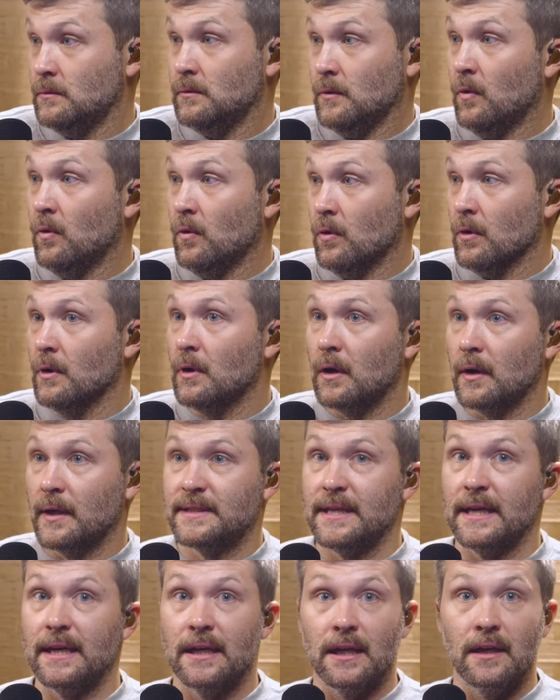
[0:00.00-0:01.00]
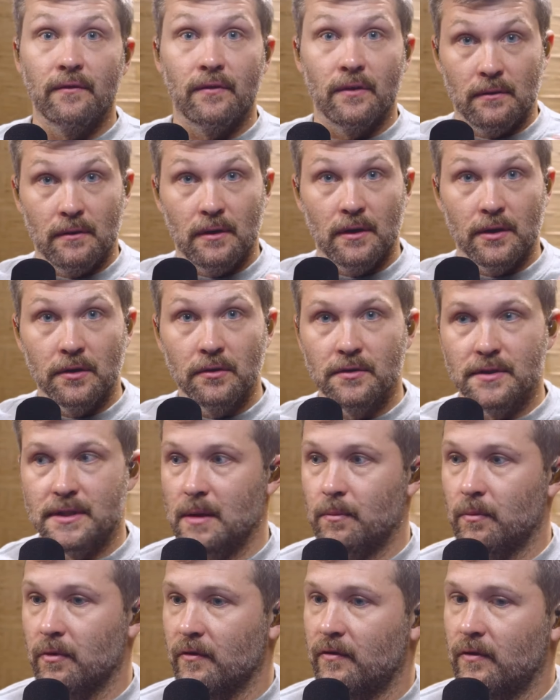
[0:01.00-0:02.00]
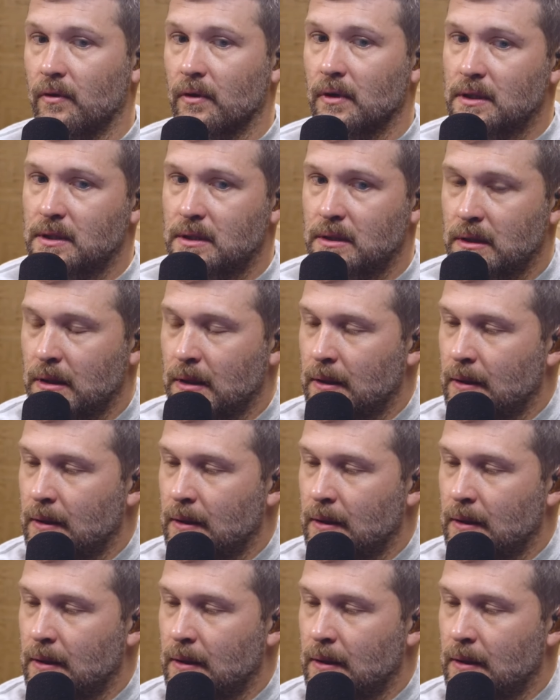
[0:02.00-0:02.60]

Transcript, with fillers: or I'll take it even a little deeper for us.